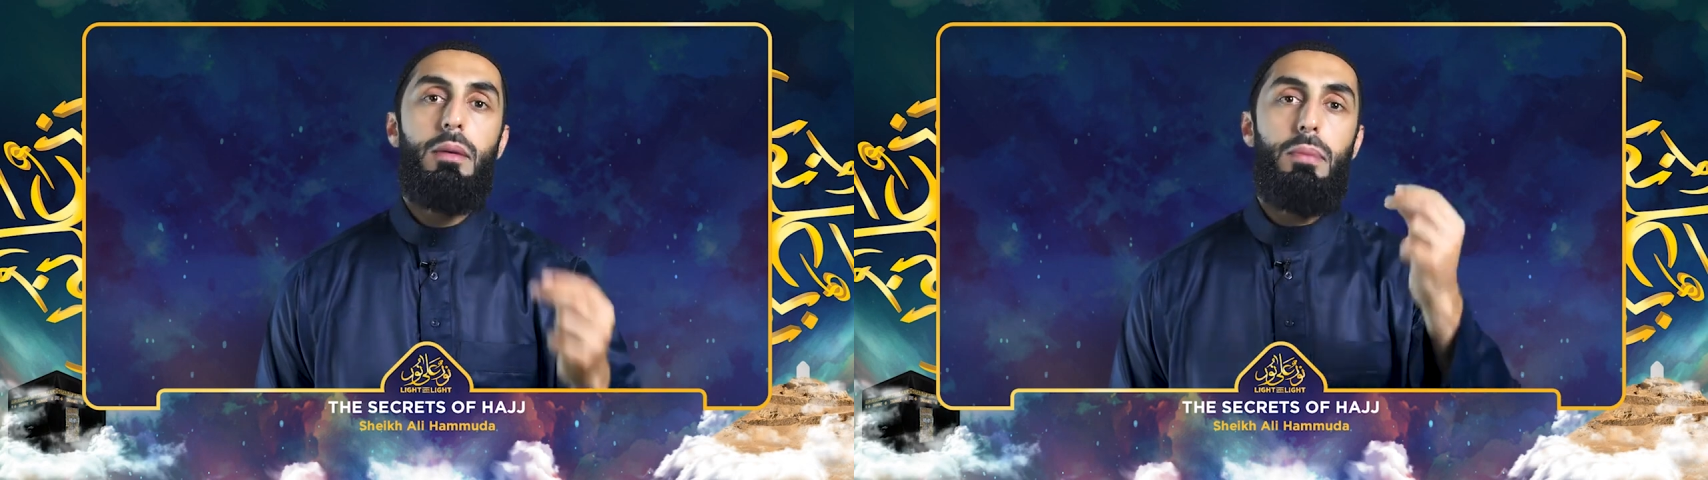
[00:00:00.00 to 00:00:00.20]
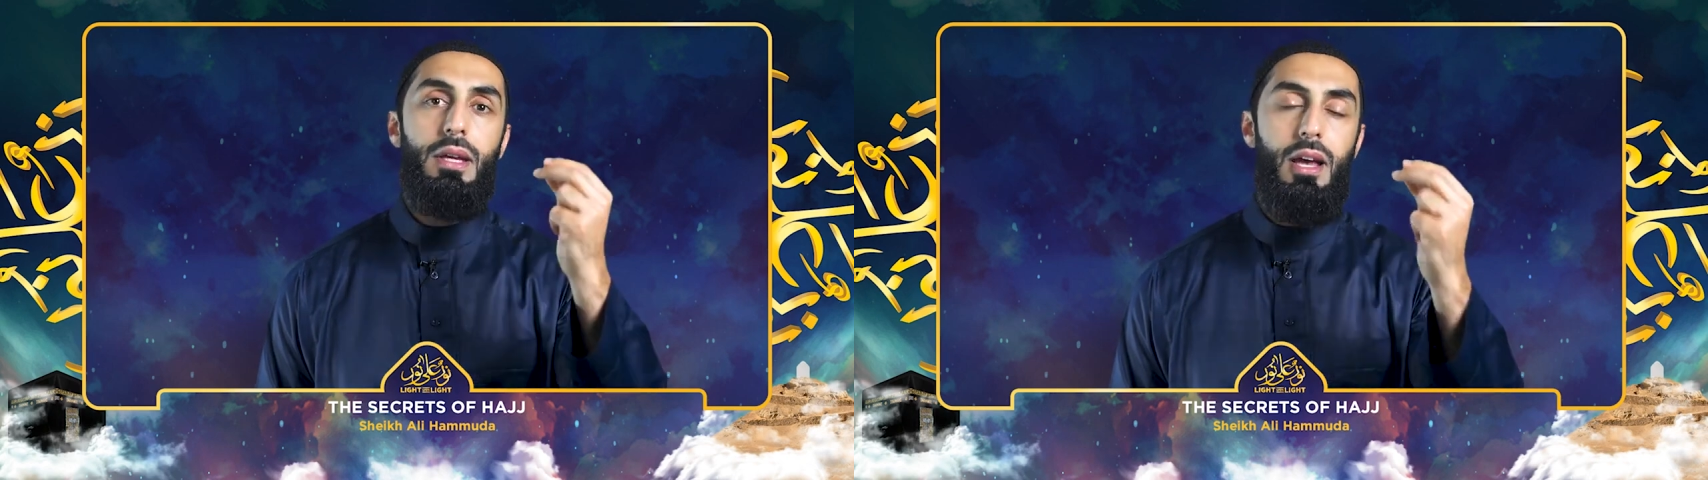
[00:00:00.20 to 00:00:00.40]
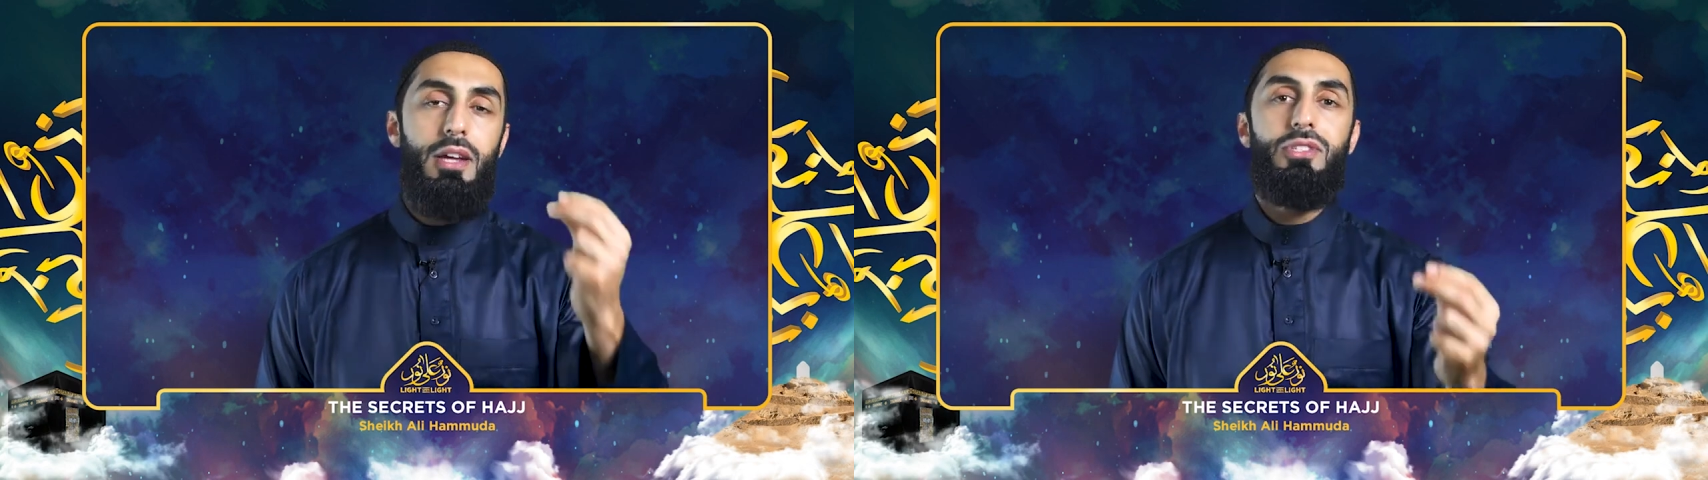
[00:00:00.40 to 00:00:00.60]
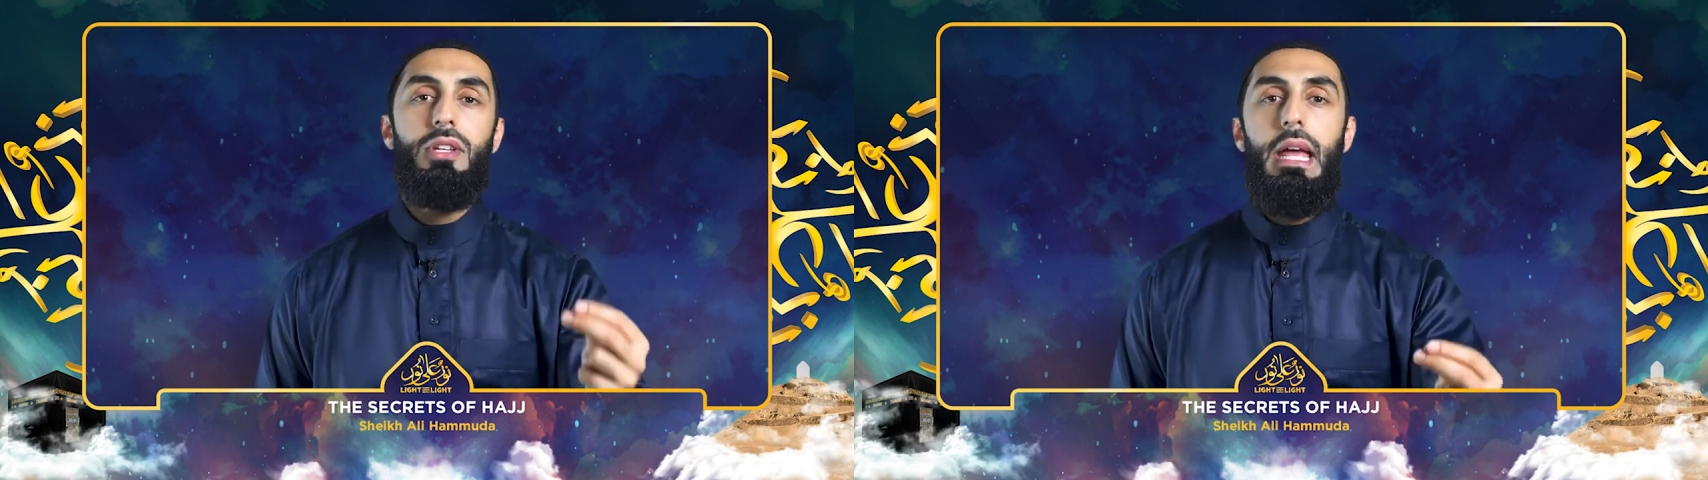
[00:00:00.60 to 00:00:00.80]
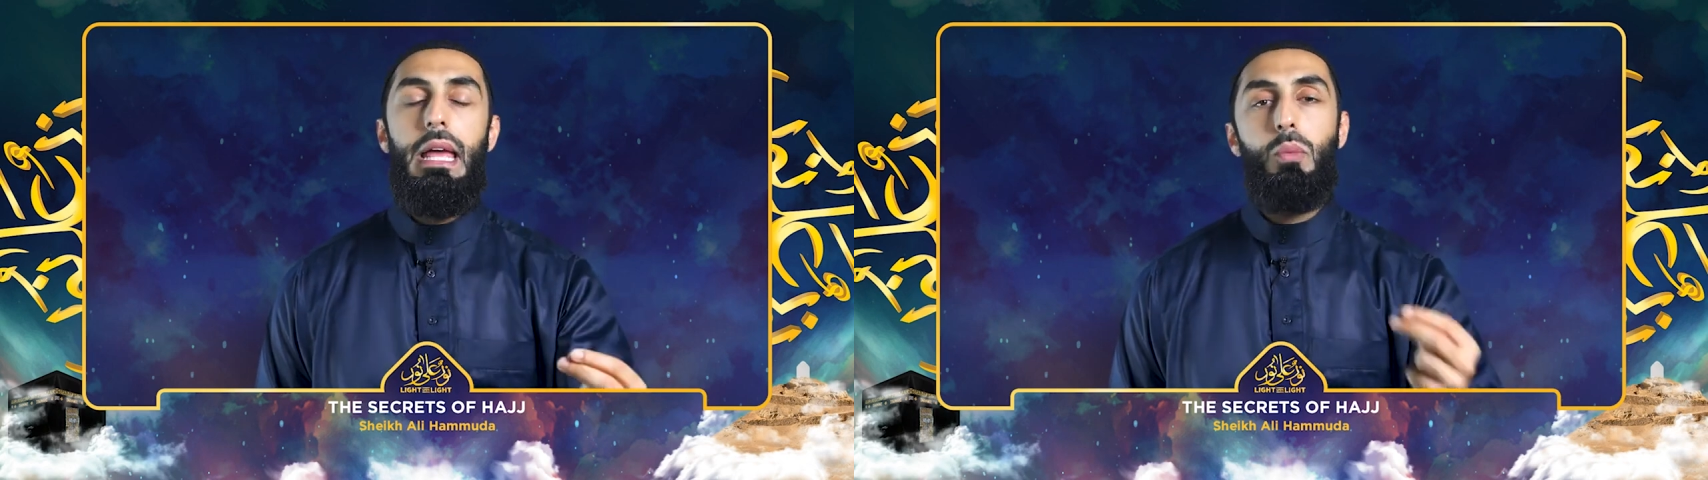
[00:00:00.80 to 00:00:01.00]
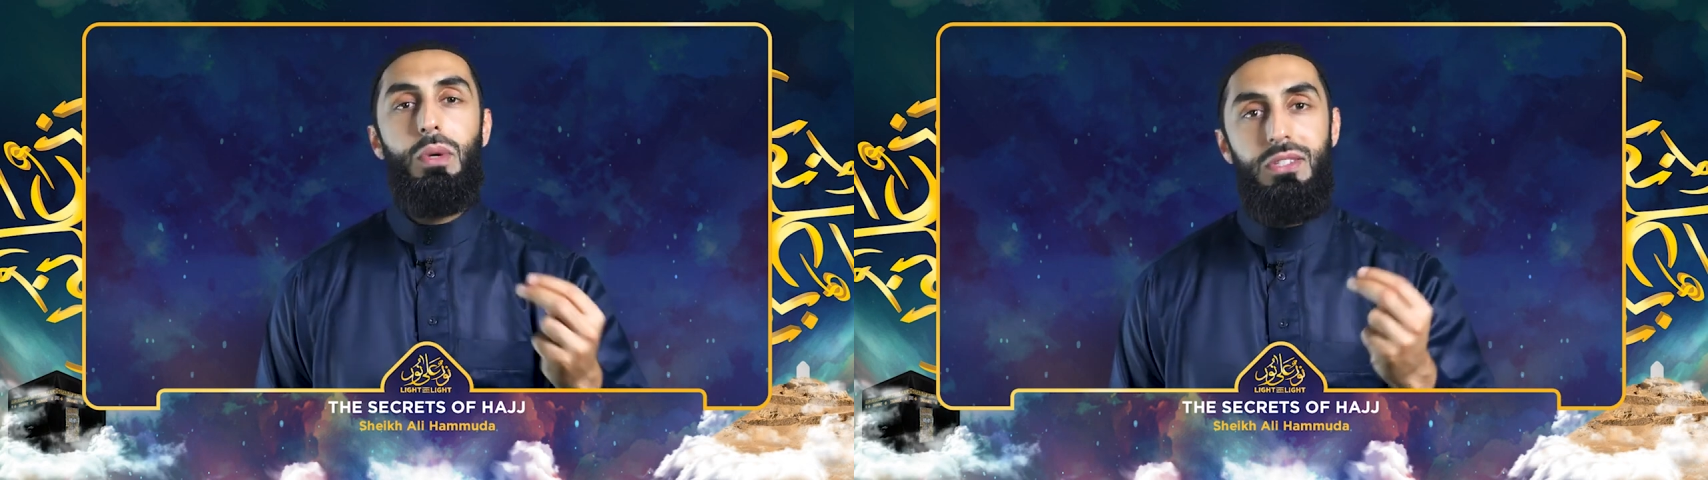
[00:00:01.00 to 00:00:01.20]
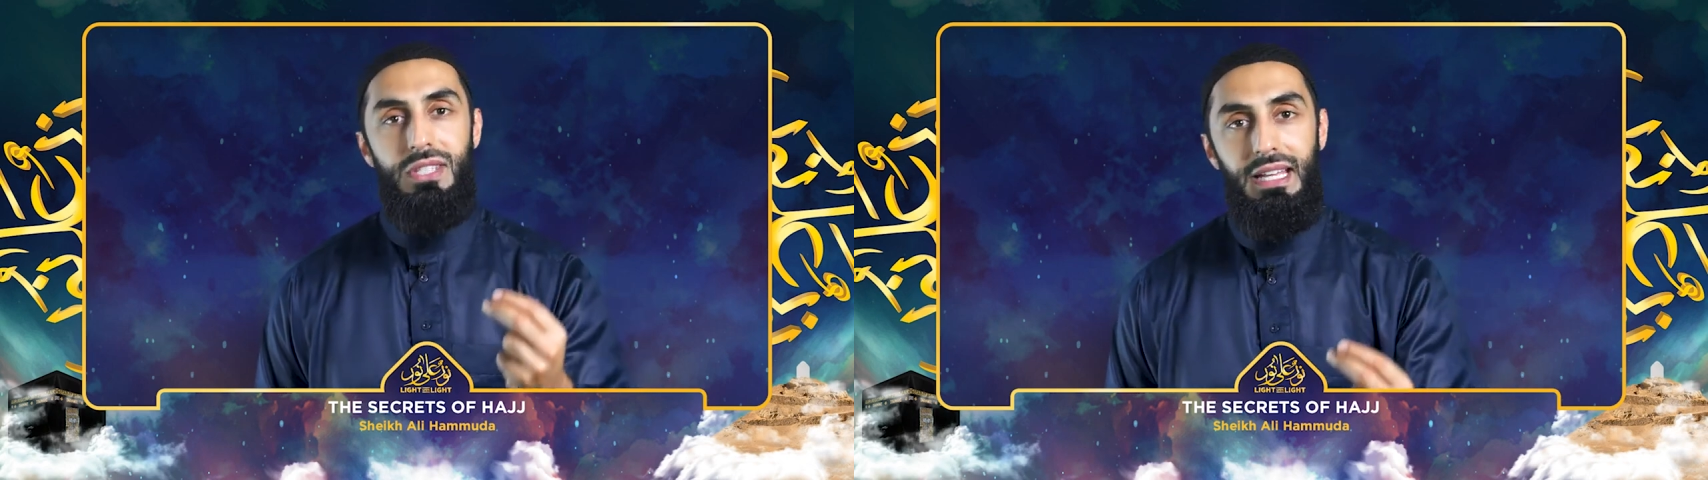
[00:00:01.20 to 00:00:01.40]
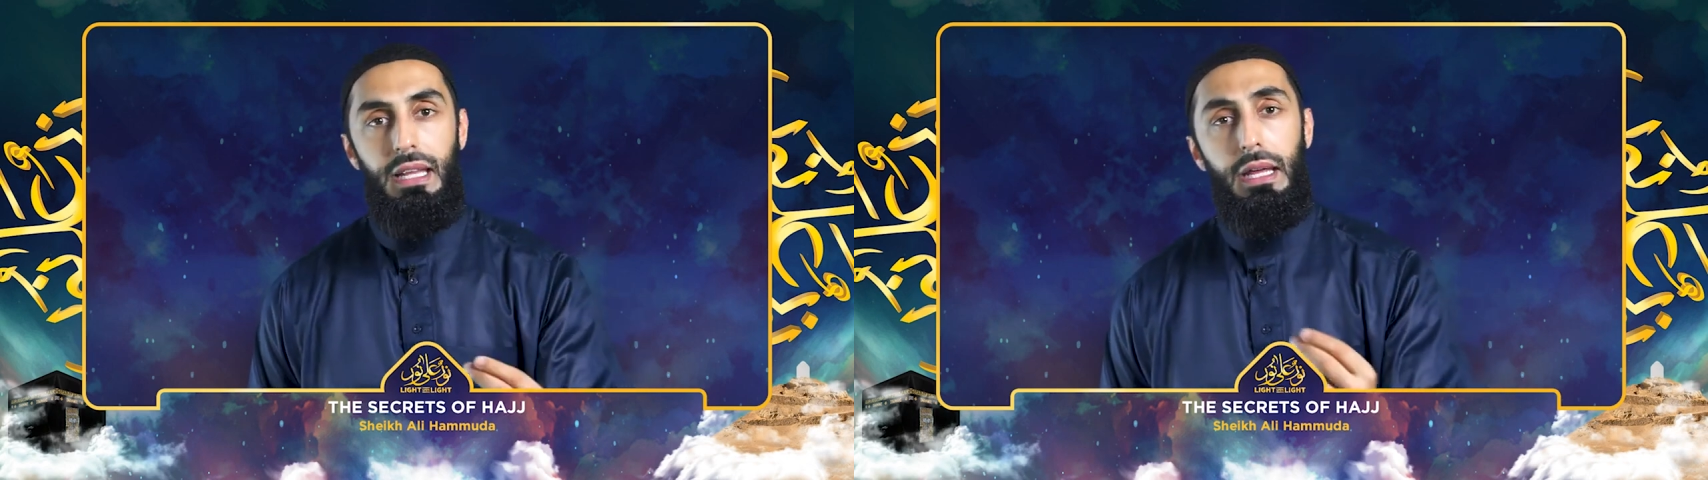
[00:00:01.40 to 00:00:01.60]
Because we
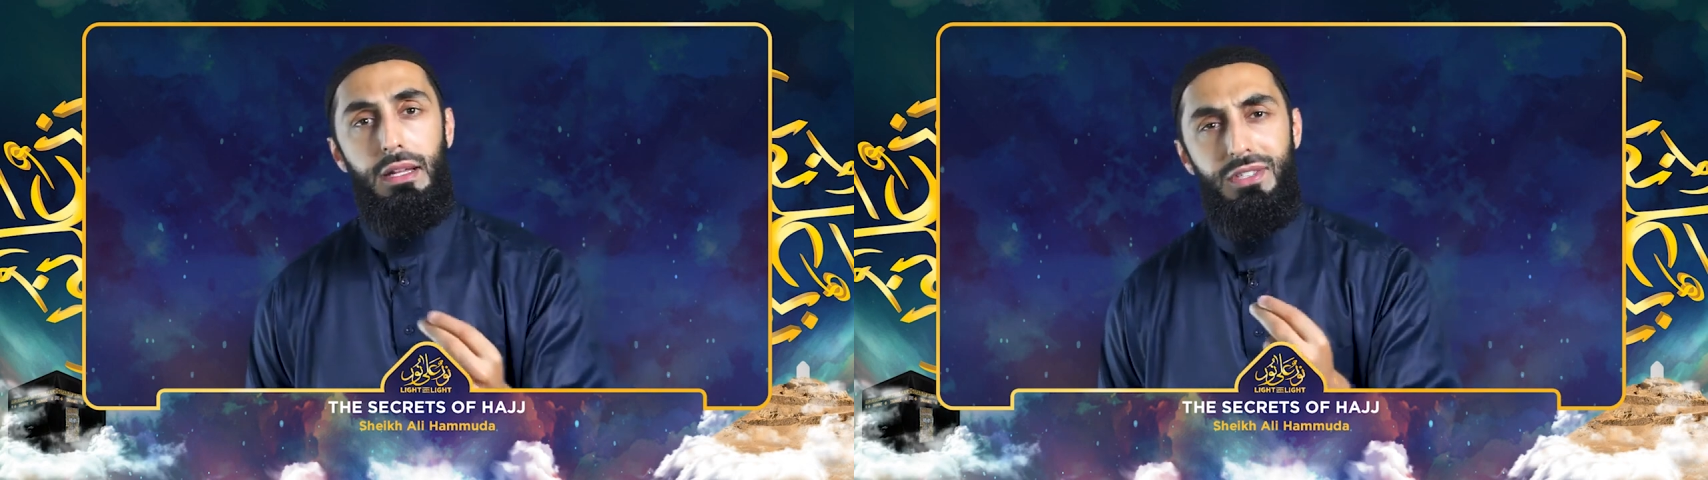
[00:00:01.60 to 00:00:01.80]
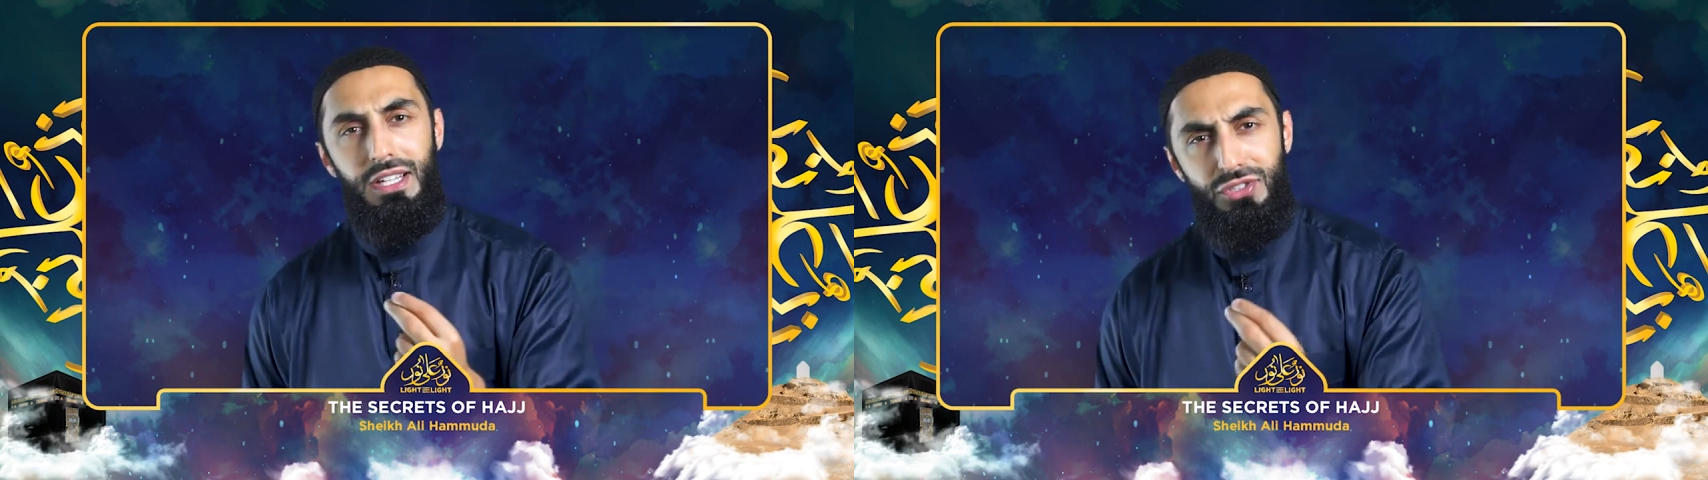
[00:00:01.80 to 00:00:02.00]
said it is a